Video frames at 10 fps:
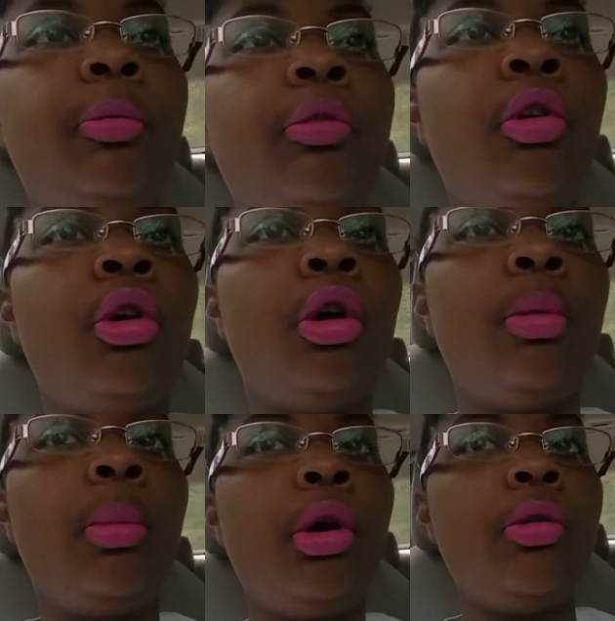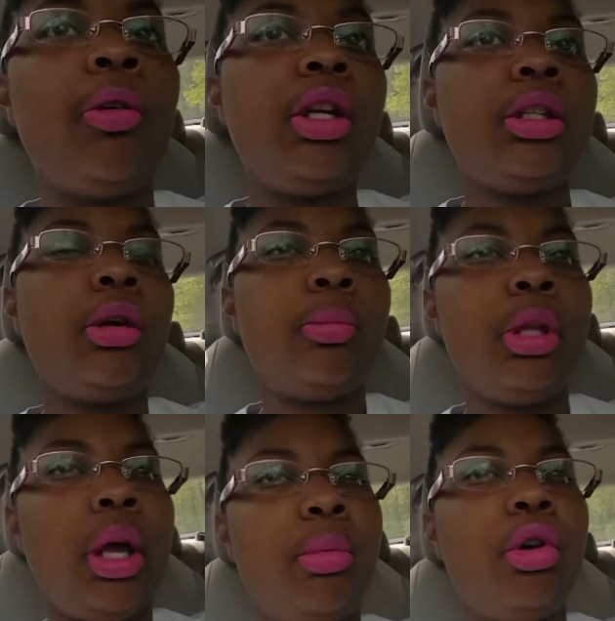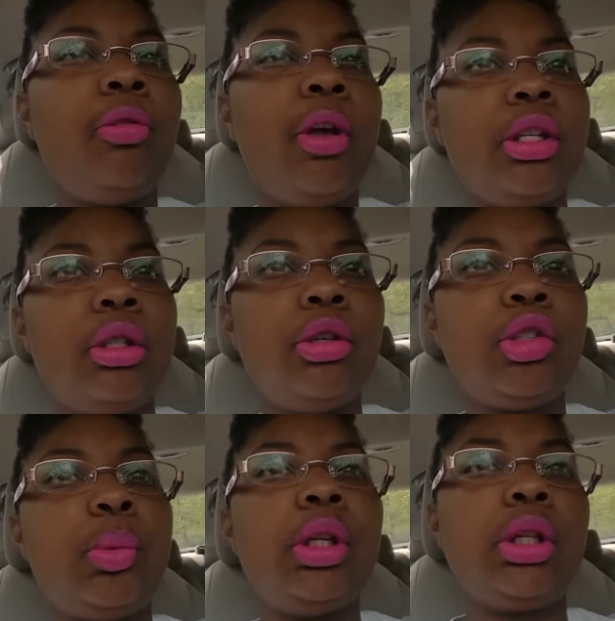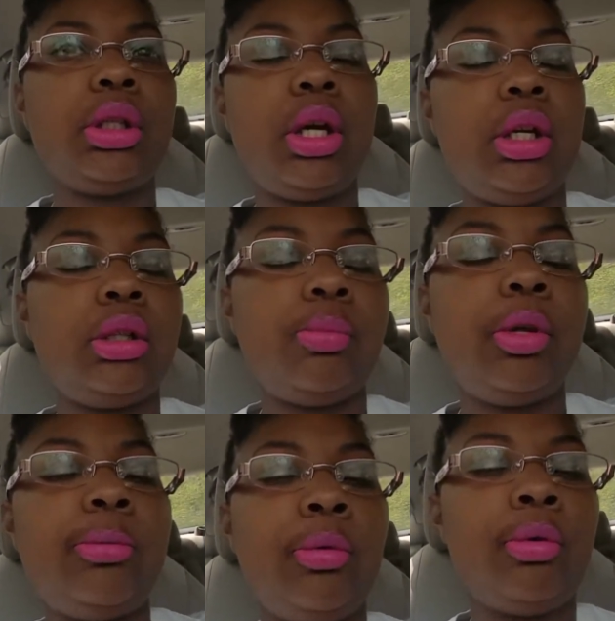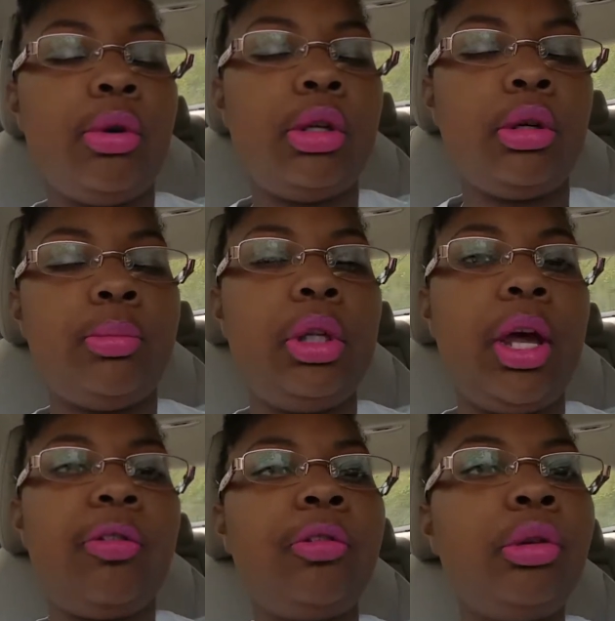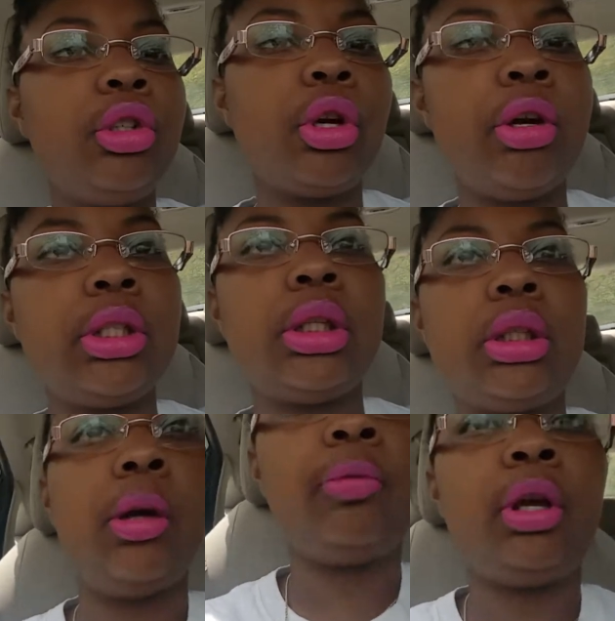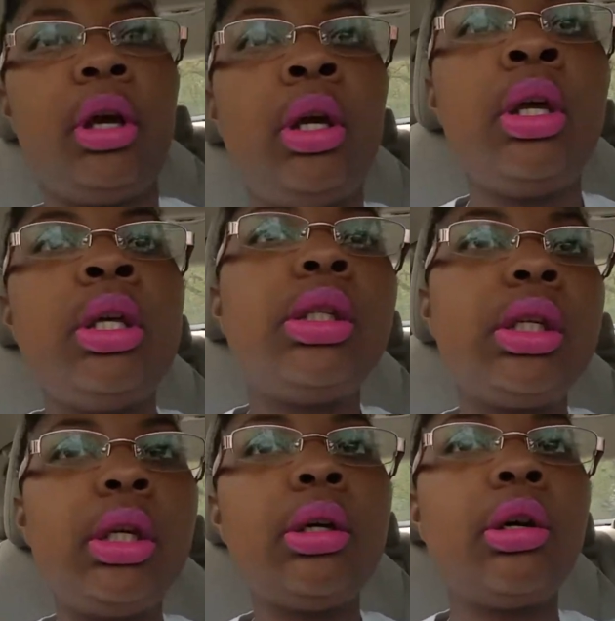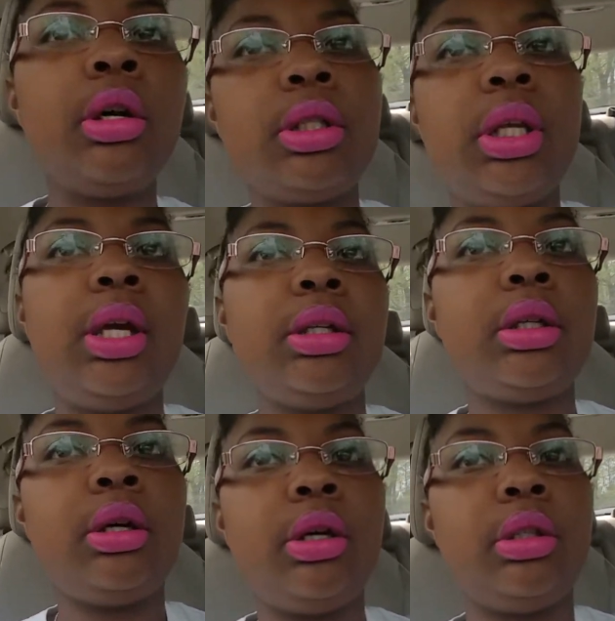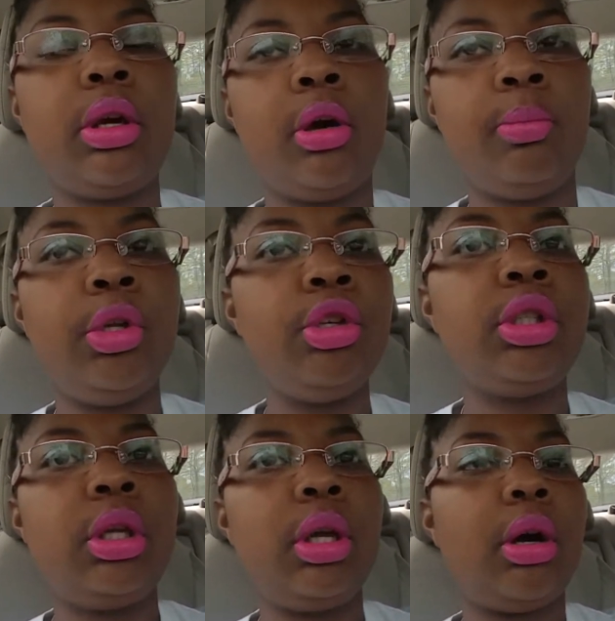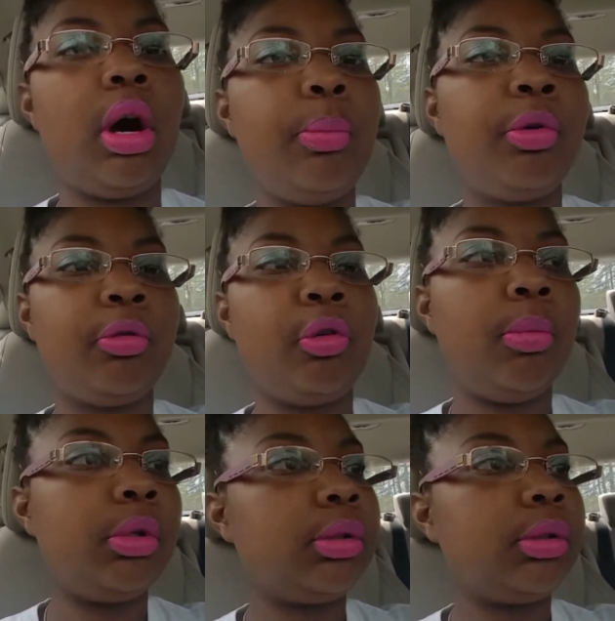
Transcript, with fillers: for motivation. It's gonna be like motivational speakers there. It's gonna people. It's gonna be like food trucks and stuff there. Singers, dancers, um, music, art performance.